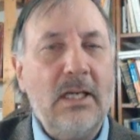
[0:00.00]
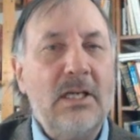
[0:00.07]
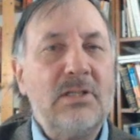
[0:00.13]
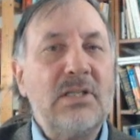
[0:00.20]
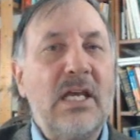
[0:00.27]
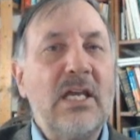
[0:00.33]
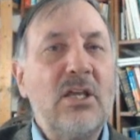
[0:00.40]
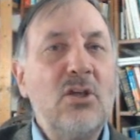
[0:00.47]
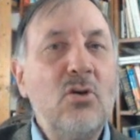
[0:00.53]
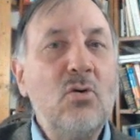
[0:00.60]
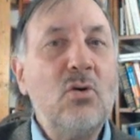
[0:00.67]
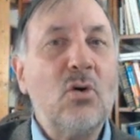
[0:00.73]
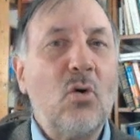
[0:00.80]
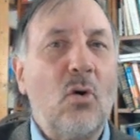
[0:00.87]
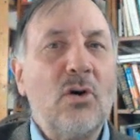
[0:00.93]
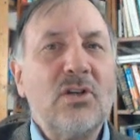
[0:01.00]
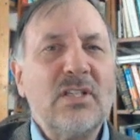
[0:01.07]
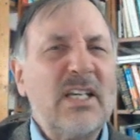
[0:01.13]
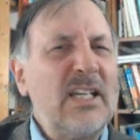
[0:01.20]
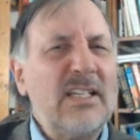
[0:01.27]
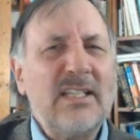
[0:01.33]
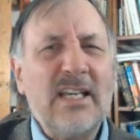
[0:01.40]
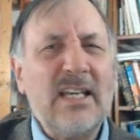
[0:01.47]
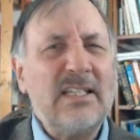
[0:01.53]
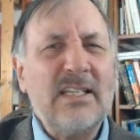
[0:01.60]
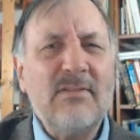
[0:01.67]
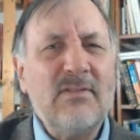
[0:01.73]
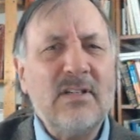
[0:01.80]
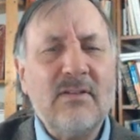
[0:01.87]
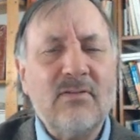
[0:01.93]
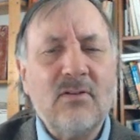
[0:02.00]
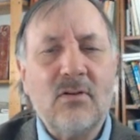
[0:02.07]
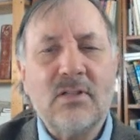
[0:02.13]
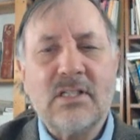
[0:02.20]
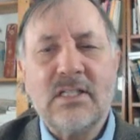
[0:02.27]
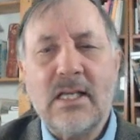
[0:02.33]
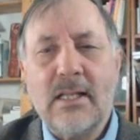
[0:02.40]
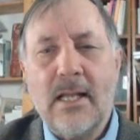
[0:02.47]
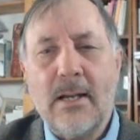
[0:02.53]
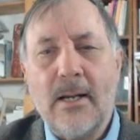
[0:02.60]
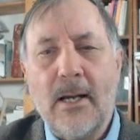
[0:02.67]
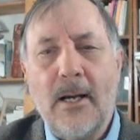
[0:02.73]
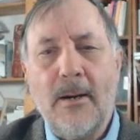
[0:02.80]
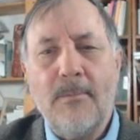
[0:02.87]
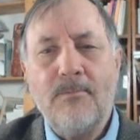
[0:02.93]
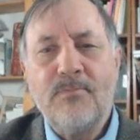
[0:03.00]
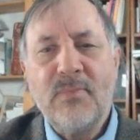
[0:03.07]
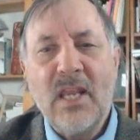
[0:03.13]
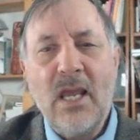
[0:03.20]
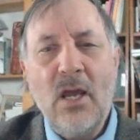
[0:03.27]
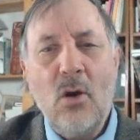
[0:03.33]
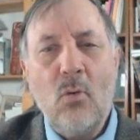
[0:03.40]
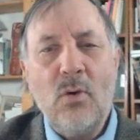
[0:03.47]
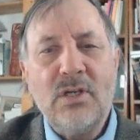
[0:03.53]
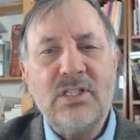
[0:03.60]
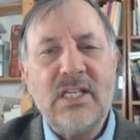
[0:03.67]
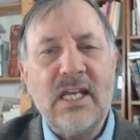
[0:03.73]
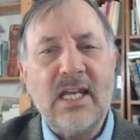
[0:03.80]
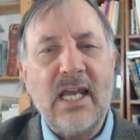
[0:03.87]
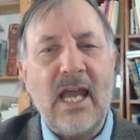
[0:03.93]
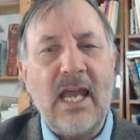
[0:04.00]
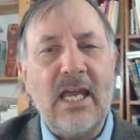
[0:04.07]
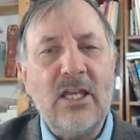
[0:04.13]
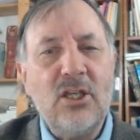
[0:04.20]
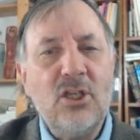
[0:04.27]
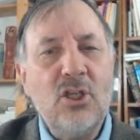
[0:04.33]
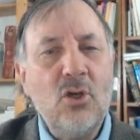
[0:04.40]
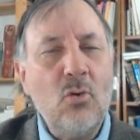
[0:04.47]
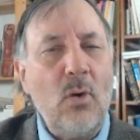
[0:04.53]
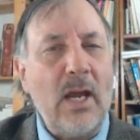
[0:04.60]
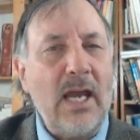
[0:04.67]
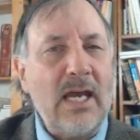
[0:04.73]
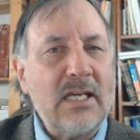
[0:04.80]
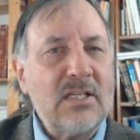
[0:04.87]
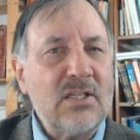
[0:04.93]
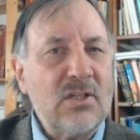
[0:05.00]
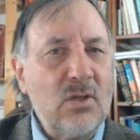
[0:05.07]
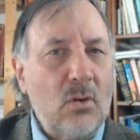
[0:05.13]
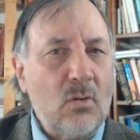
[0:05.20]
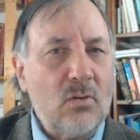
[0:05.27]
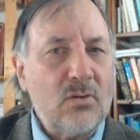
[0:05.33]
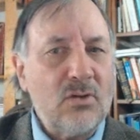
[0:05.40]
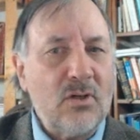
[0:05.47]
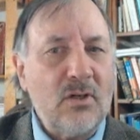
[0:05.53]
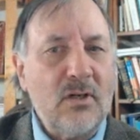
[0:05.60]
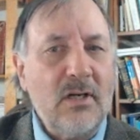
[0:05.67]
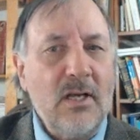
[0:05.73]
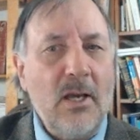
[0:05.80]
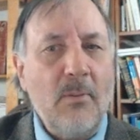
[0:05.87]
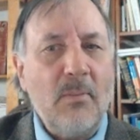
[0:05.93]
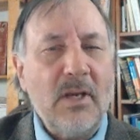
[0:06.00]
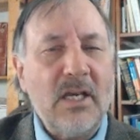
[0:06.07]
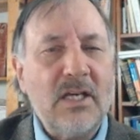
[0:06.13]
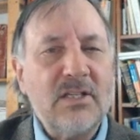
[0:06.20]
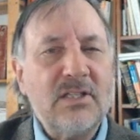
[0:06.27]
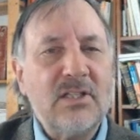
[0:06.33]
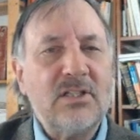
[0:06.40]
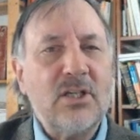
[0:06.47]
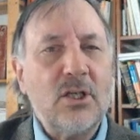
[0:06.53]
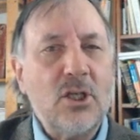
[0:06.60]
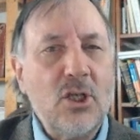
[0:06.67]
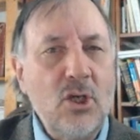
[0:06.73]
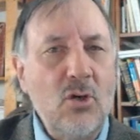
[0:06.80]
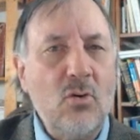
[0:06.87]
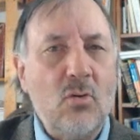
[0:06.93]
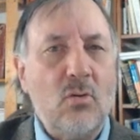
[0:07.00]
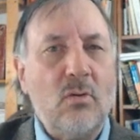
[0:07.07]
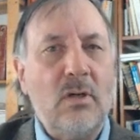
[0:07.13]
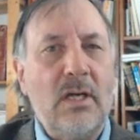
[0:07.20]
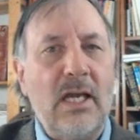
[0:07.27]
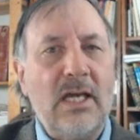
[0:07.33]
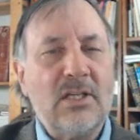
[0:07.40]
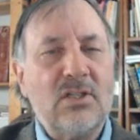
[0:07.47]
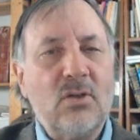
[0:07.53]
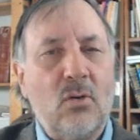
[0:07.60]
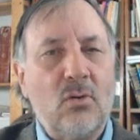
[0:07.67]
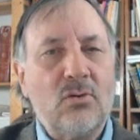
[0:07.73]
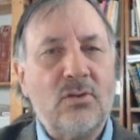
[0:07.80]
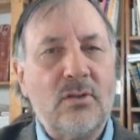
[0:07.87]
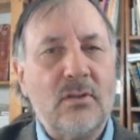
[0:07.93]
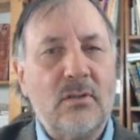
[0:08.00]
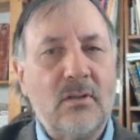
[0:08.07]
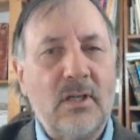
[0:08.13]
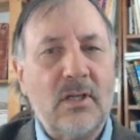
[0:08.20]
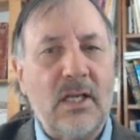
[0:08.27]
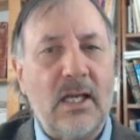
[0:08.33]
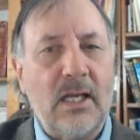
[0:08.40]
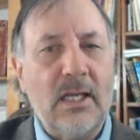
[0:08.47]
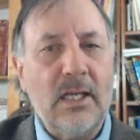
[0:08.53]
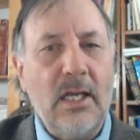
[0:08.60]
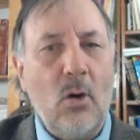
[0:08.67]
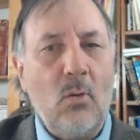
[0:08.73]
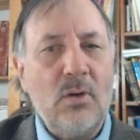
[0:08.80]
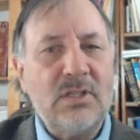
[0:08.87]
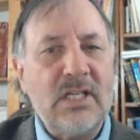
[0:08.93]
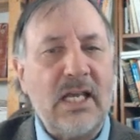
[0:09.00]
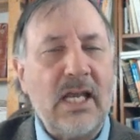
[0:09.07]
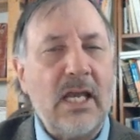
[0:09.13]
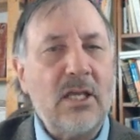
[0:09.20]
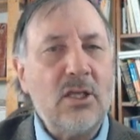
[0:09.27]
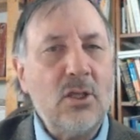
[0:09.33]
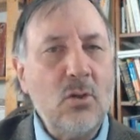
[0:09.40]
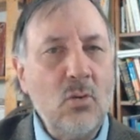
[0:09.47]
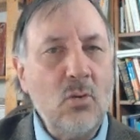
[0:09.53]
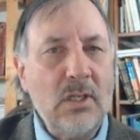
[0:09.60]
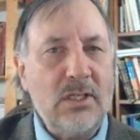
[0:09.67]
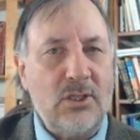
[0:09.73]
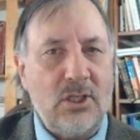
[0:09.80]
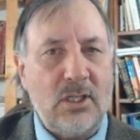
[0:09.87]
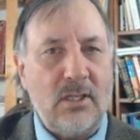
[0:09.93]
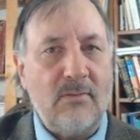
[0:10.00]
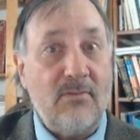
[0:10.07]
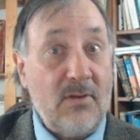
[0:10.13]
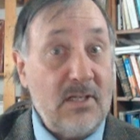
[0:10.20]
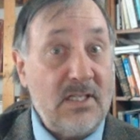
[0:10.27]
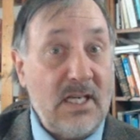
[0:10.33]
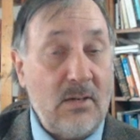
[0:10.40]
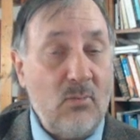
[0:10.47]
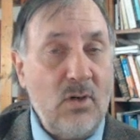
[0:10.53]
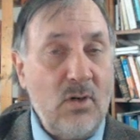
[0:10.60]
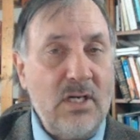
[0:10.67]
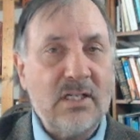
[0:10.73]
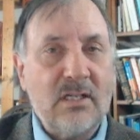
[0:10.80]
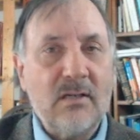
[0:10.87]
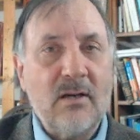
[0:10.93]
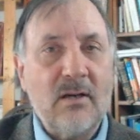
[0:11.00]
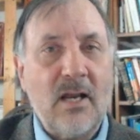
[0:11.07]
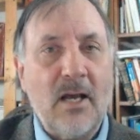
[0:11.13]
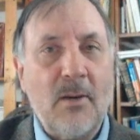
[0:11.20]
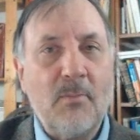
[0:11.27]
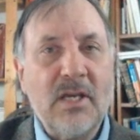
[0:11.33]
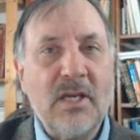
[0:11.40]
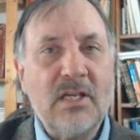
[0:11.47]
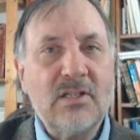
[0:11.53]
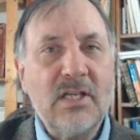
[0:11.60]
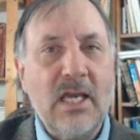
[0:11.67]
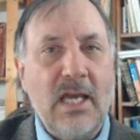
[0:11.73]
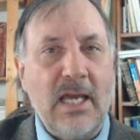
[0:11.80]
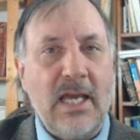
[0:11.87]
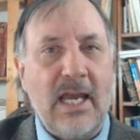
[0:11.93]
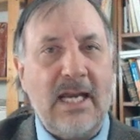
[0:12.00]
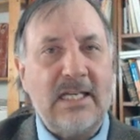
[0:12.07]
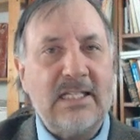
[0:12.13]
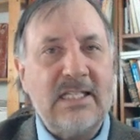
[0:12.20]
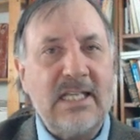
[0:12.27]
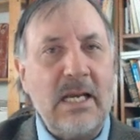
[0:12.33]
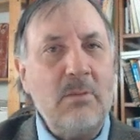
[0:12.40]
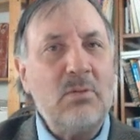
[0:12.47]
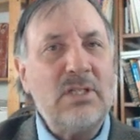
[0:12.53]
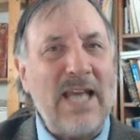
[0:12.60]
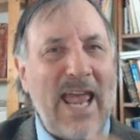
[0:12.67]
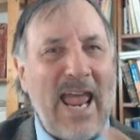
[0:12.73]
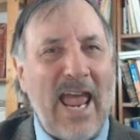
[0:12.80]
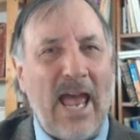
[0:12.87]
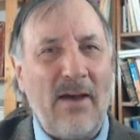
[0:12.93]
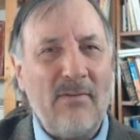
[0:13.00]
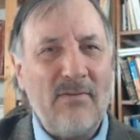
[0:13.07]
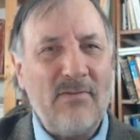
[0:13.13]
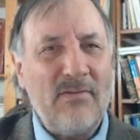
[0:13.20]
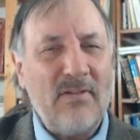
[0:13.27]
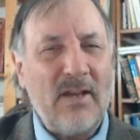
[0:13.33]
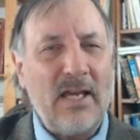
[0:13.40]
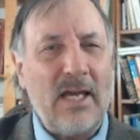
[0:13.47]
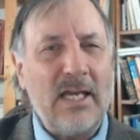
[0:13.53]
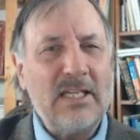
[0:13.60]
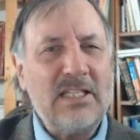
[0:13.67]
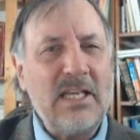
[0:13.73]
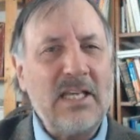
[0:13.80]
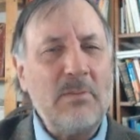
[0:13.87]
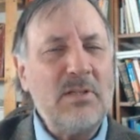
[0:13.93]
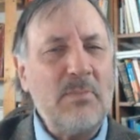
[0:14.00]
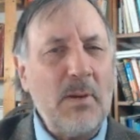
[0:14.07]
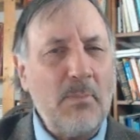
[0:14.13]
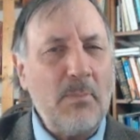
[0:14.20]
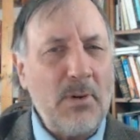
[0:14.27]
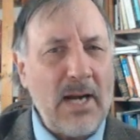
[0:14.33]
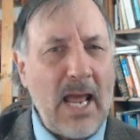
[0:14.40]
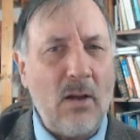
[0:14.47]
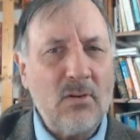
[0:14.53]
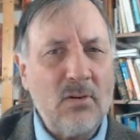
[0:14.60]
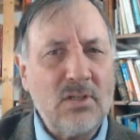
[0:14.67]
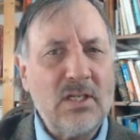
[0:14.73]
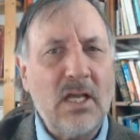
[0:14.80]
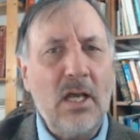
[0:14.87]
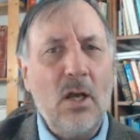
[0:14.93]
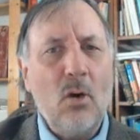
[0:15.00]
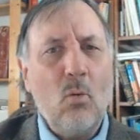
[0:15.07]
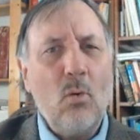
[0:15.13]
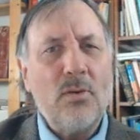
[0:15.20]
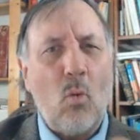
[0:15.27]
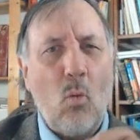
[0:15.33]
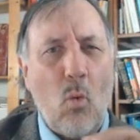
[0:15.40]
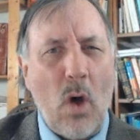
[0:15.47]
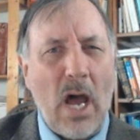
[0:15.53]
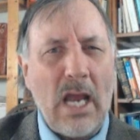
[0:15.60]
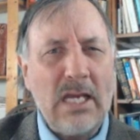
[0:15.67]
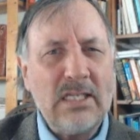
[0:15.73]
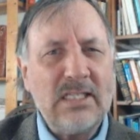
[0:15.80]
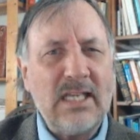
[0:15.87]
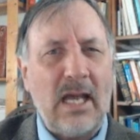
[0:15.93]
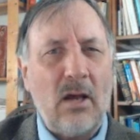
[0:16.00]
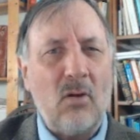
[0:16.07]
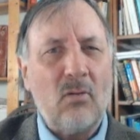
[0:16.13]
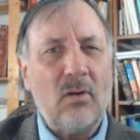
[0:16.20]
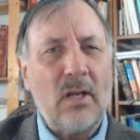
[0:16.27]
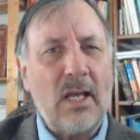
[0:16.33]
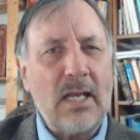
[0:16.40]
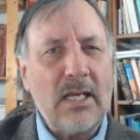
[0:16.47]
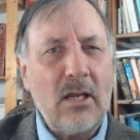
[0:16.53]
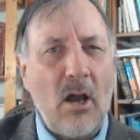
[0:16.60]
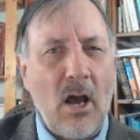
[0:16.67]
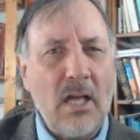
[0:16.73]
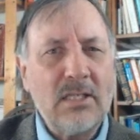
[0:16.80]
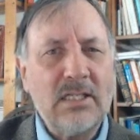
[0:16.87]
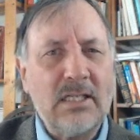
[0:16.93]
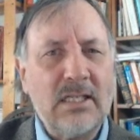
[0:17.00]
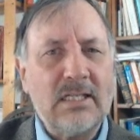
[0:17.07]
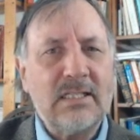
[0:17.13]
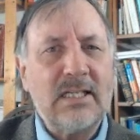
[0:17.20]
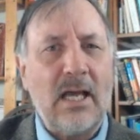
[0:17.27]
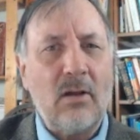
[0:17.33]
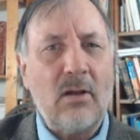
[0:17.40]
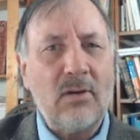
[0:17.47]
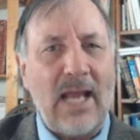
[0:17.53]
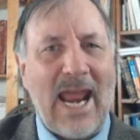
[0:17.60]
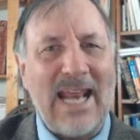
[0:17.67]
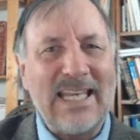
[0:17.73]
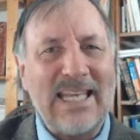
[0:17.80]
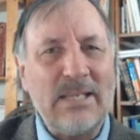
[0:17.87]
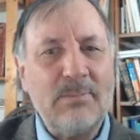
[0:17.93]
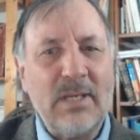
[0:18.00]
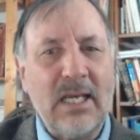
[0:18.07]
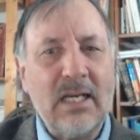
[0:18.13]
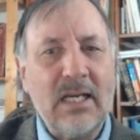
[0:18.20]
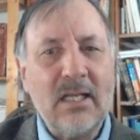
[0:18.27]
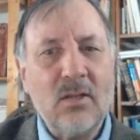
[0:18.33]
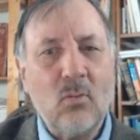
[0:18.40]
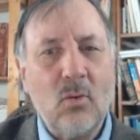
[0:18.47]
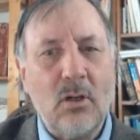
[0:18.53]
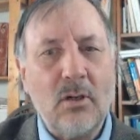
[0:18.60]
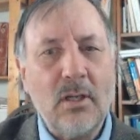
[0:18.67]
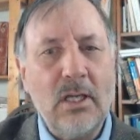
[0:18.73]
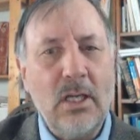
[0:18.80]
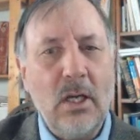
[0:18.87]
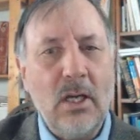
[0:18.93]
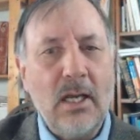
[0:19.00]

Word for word: It's a unicorn. You see, it's it's even difficult to say that. Um, we say a U.S. soldier because it's a U.S. soldier. Okay, we say a eulogy for the same reason uh, because it seems to have uh, it seems to be pronounced with a Y sound, a consonant sound at the beginning of the word.